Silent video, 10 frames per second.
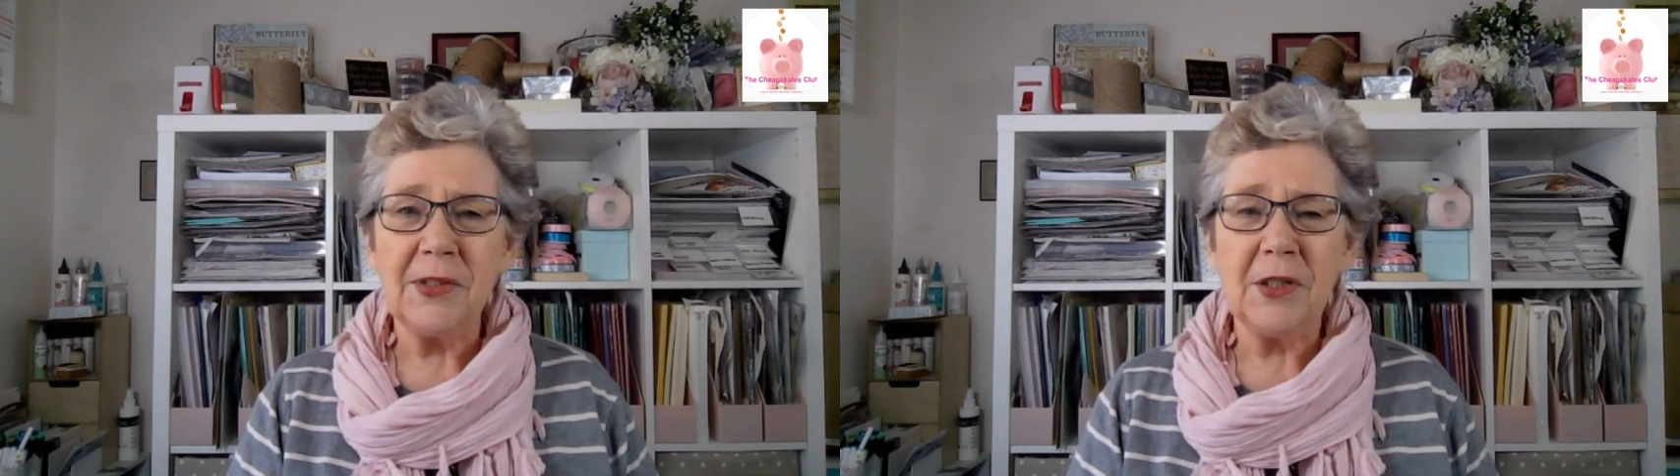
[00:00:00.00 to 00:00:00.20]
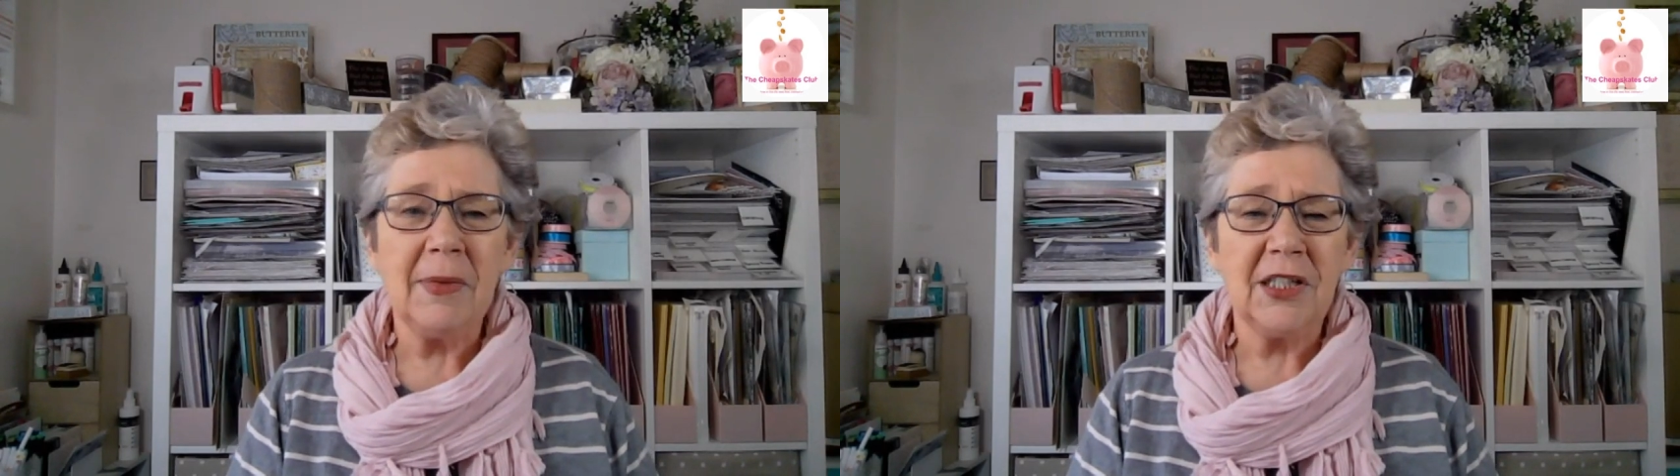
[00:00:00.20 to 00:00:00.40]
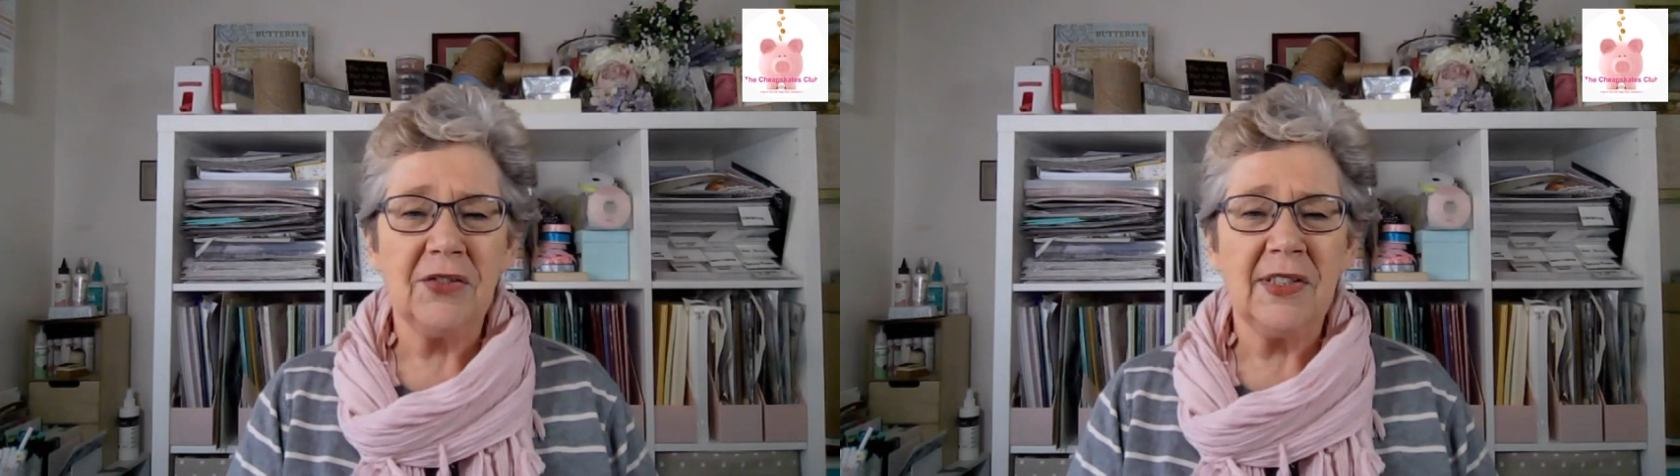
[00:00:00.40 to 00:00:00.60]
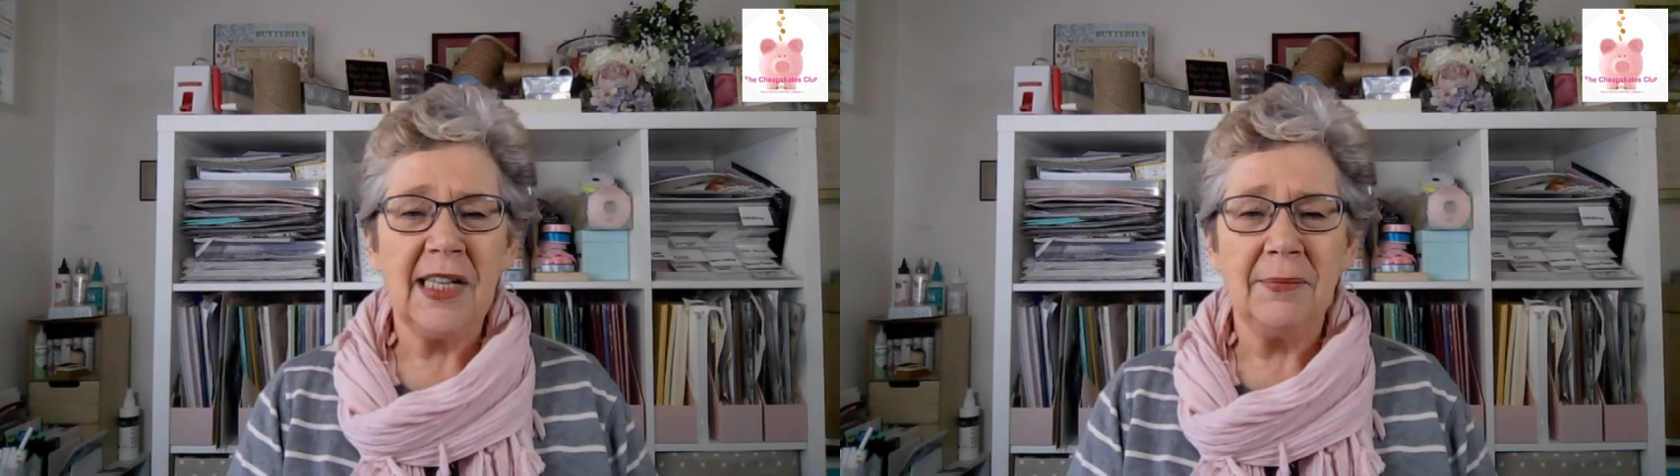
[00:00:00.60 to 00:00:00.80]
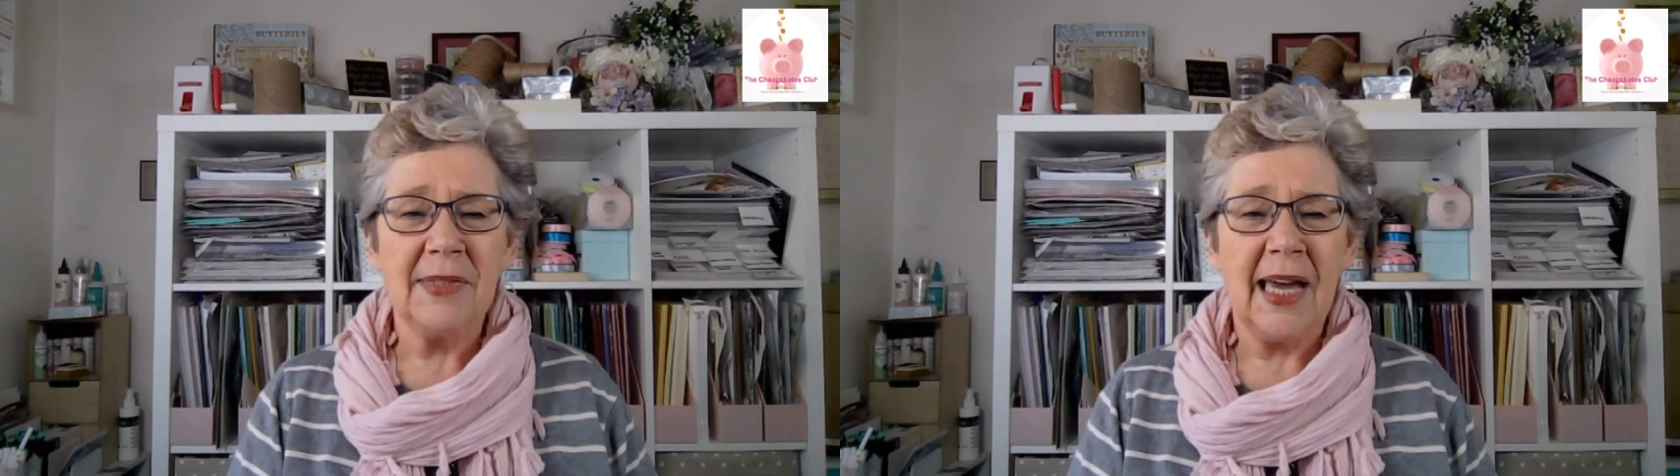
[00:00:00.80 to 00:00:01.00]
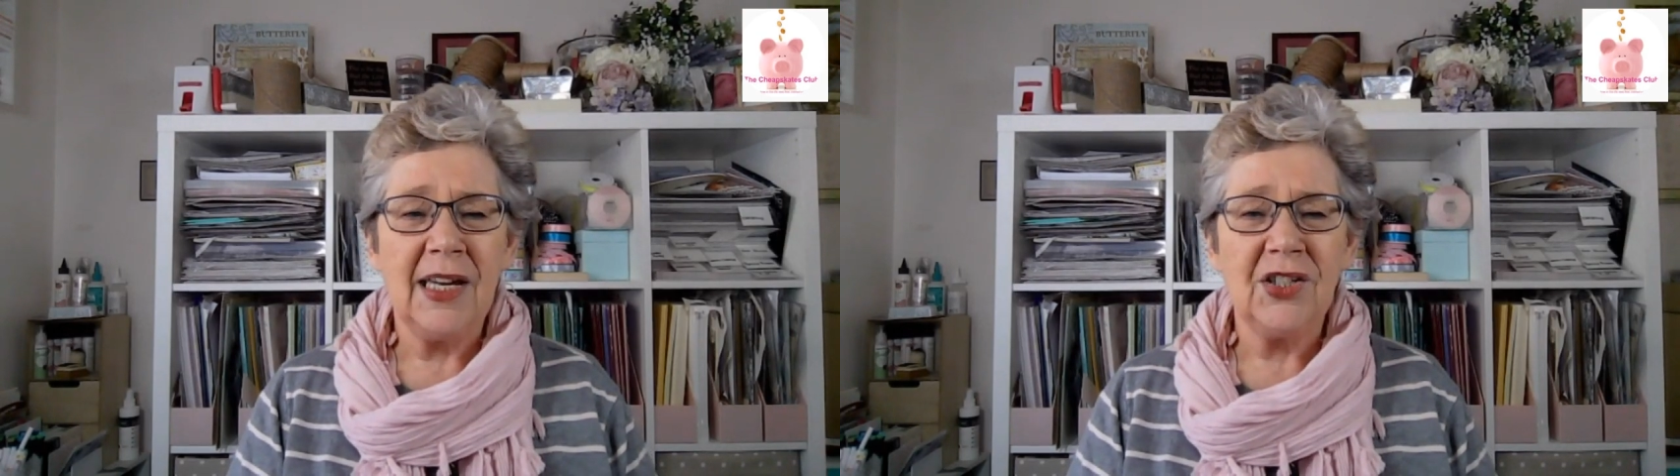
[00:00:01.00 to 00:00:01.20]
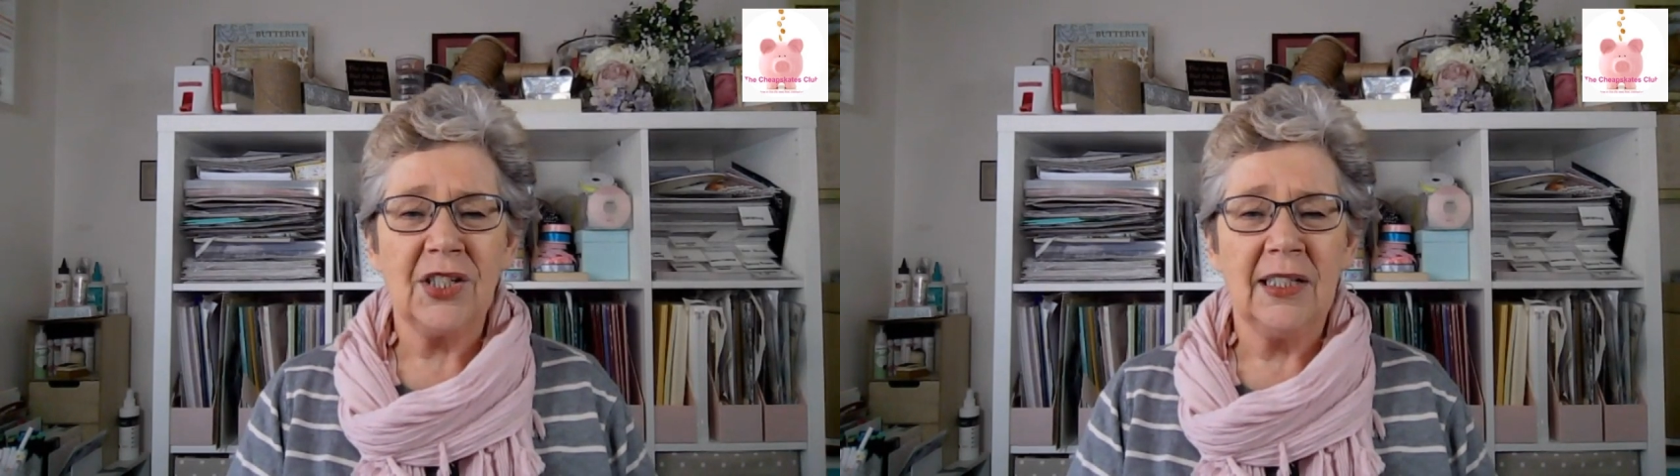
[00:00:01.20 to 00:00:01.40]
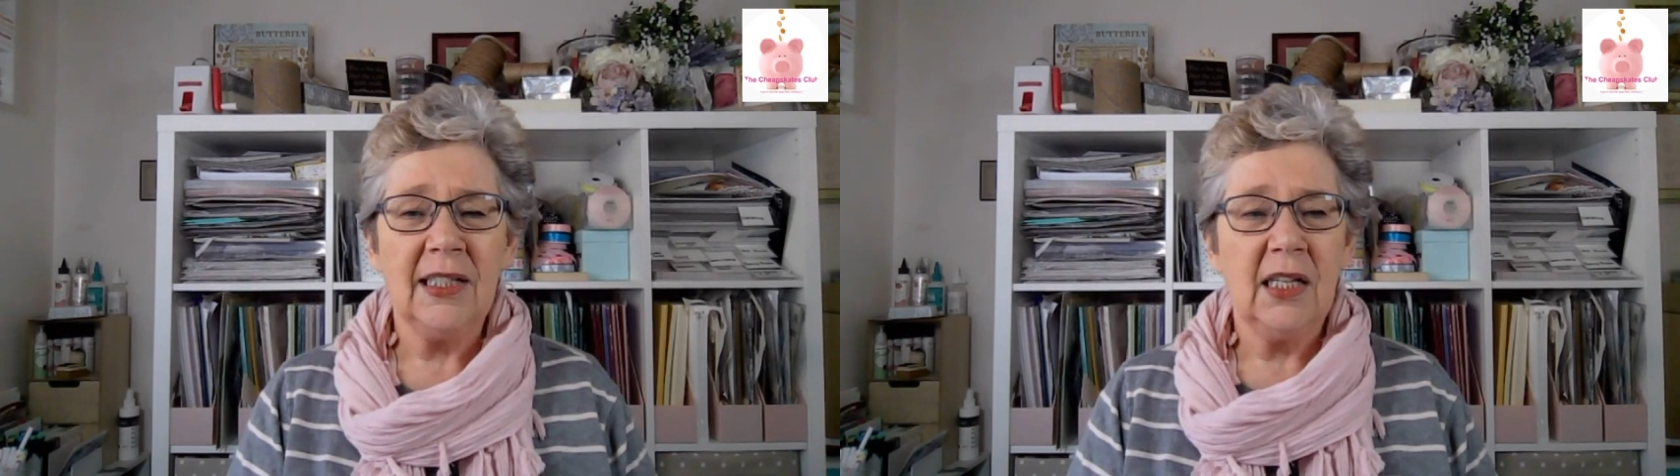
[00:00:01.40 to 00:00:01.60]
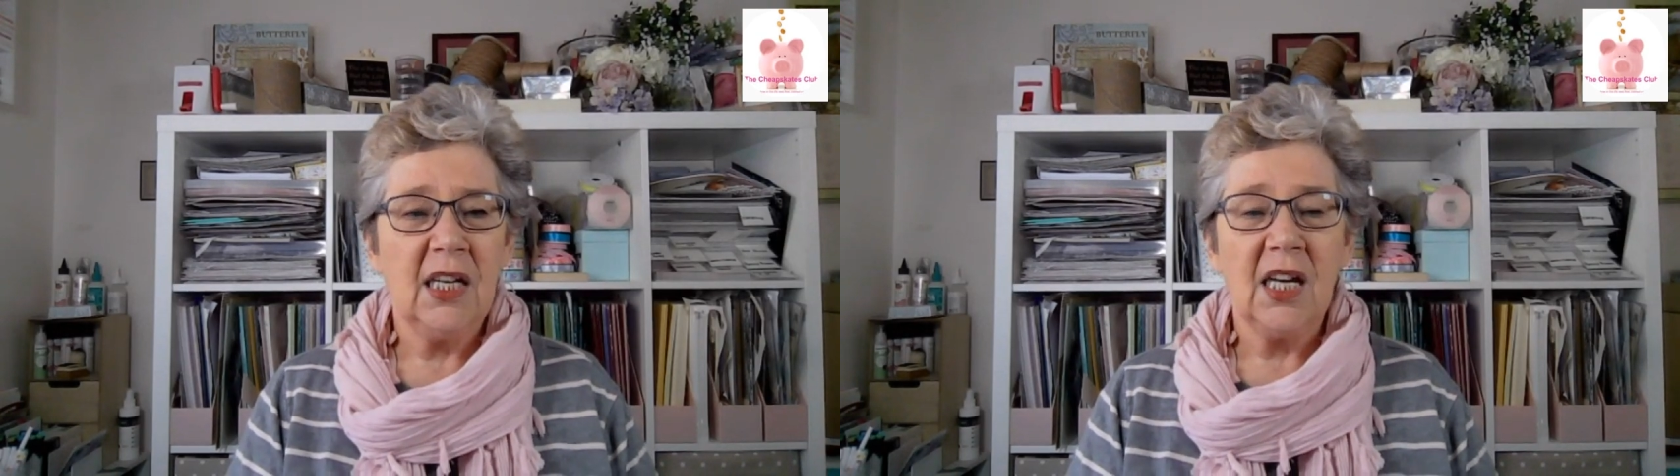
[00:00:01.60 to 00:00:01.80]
too much of a temptation,